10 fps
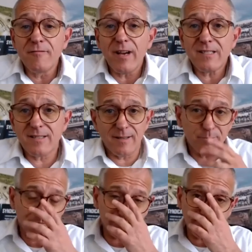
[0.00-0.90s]
investor
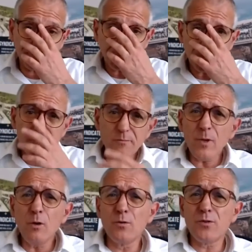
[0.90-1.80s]

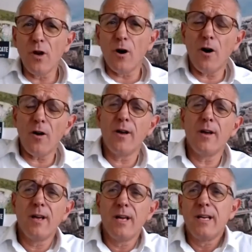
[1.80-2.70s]
who's not
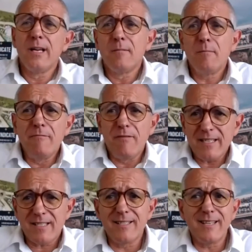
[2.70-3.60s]

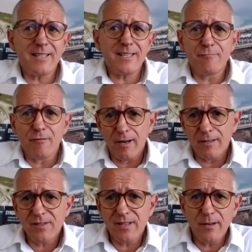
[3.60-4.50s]
invested yet in real
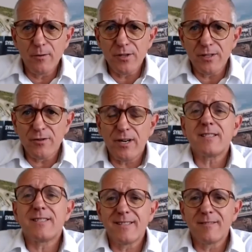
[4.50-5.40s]
estate, who's
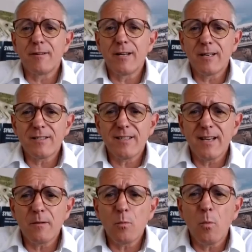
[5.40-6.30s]
interested in real
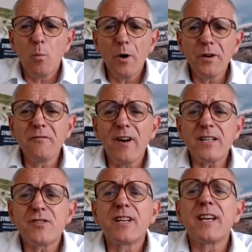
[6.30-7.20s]
estate, what
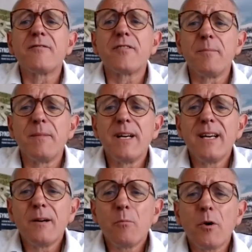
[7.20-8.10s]
advice do you give them?
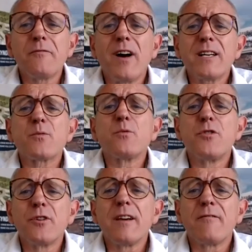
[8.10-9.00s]
What advice would
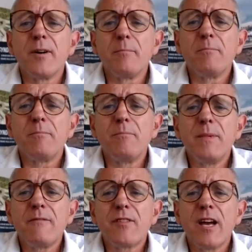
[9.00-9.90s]
you give them
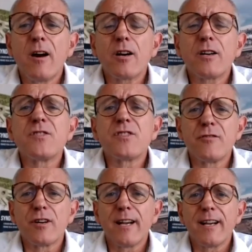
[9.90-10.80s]
if they are
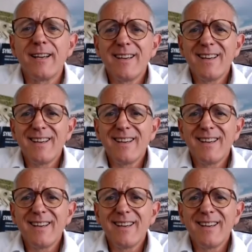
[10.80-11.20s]
considering